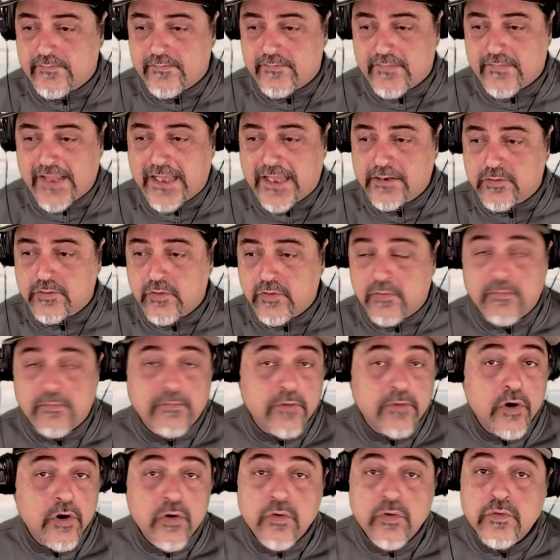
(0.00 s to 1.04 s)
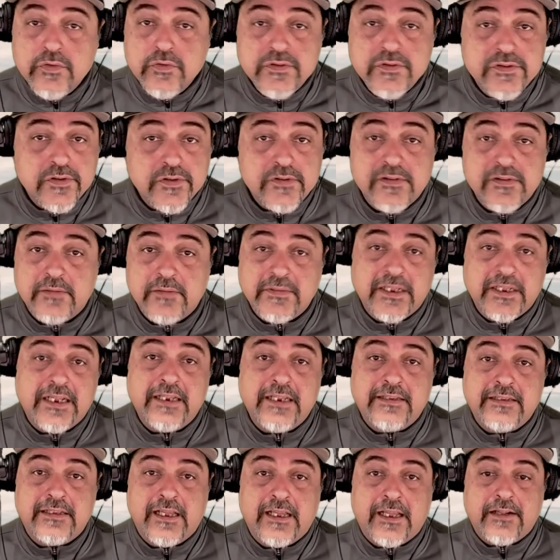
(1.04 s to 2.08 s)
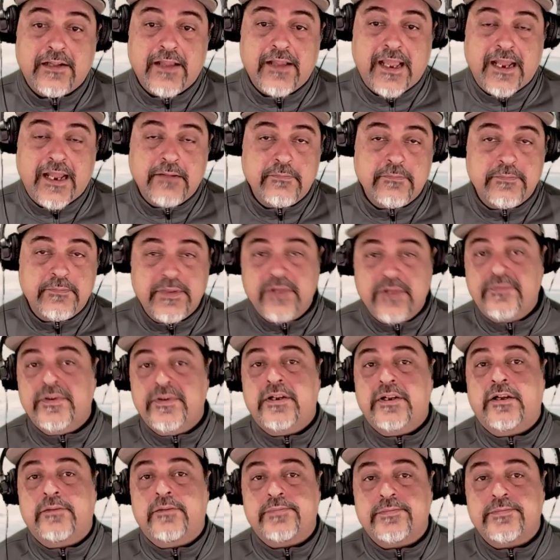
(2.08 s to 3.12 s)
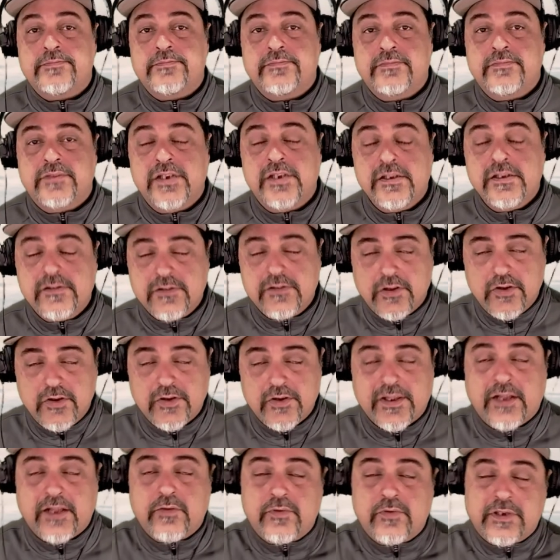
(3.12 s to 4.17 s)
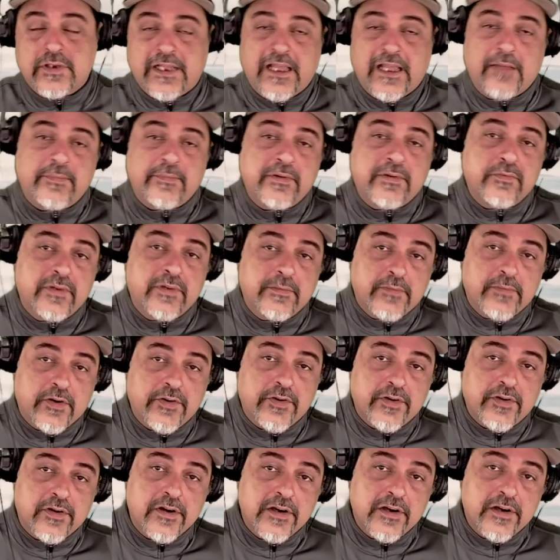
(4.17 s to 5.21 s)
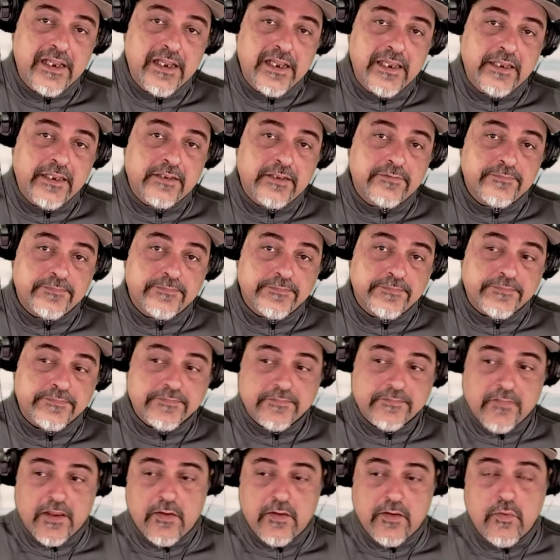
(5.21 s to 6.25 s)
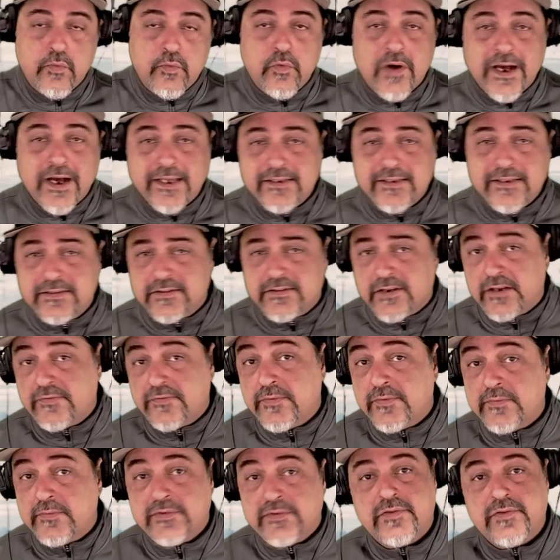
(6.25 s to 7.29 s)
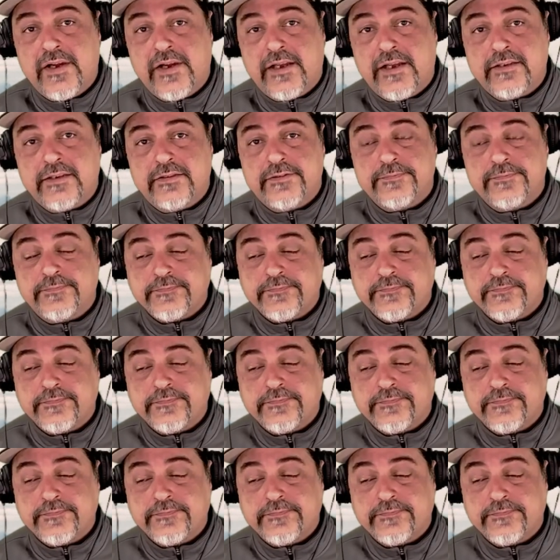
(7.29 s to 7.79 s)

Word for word: I don't know, modes or something like that, and beef it up. Just look at what happened with Mario Kart eight. Why start from scratch?